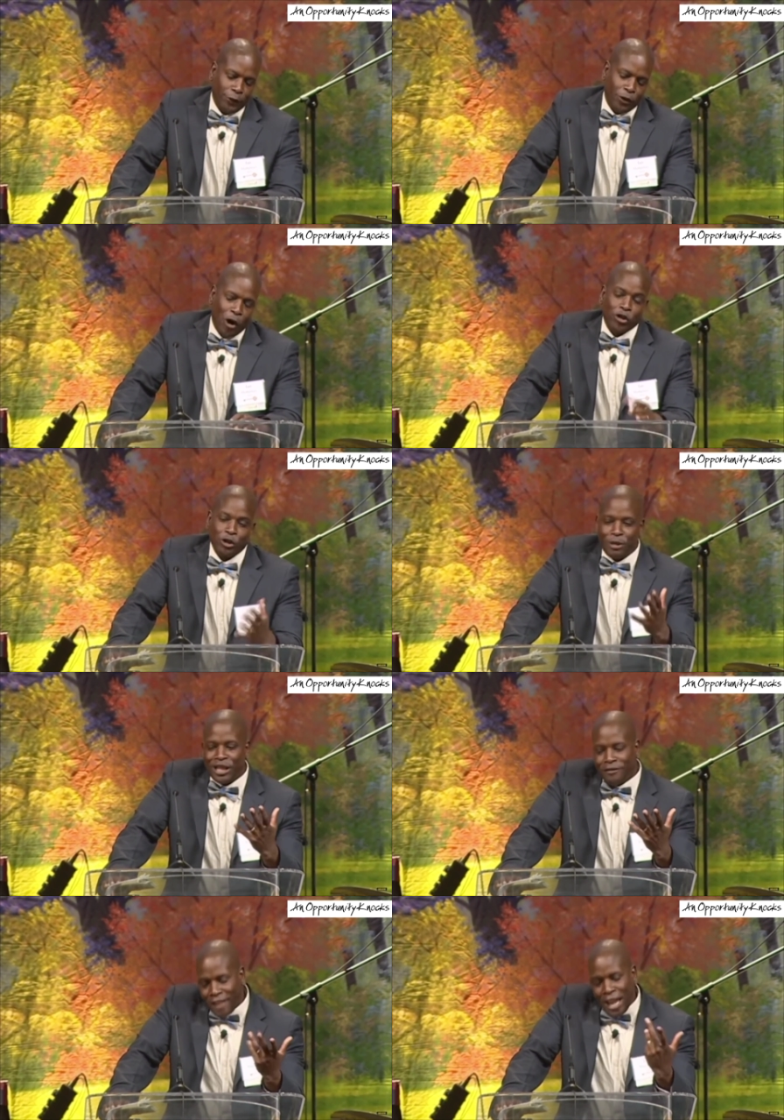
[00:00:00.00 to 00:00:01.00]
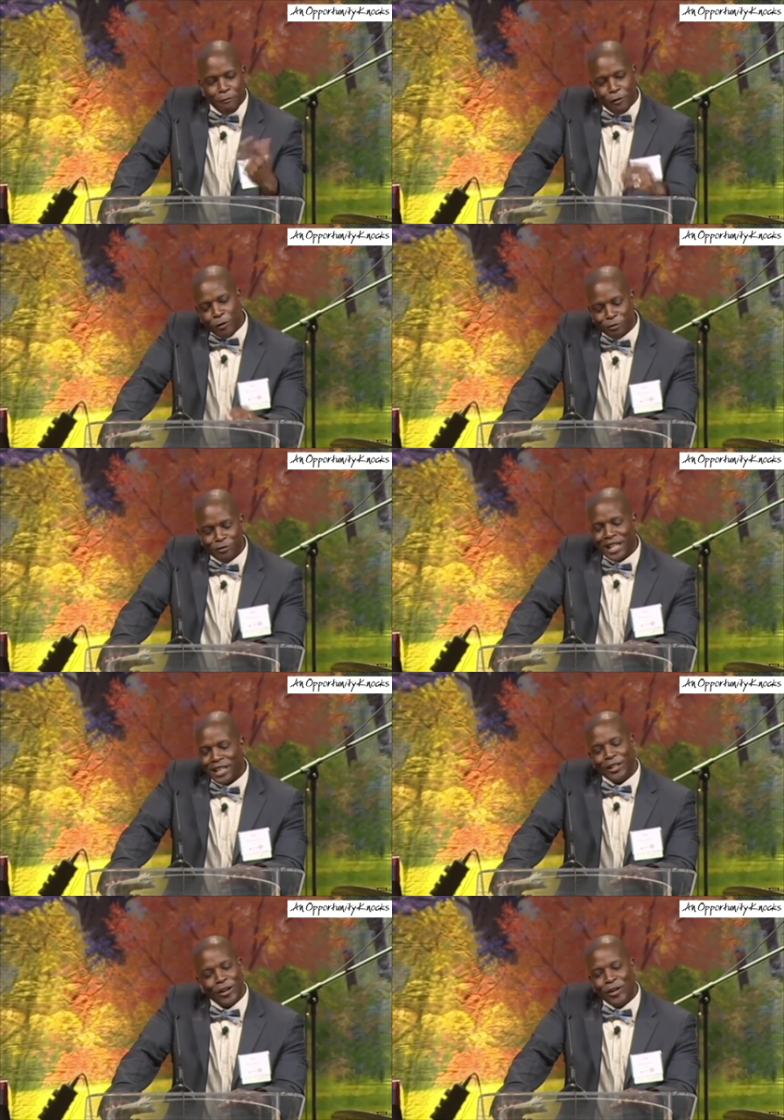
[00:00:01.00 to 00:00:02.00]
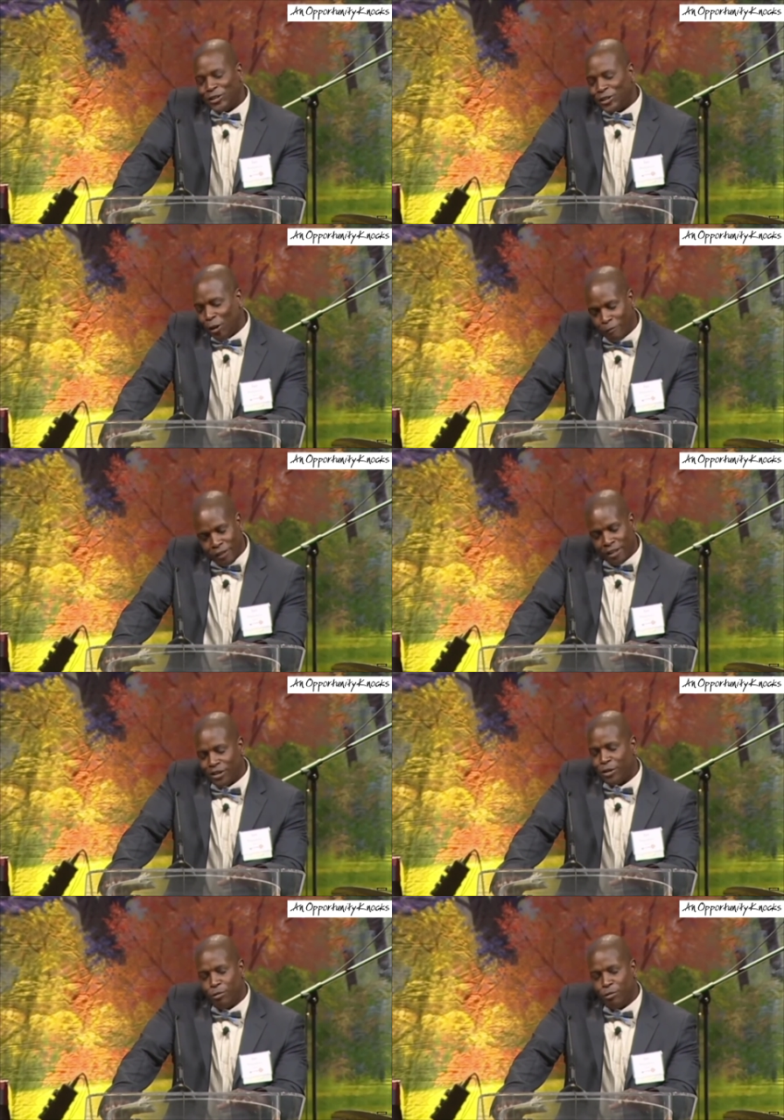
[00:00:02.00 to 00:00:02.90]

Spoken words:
You ought to be thankful that the Lord saw fit to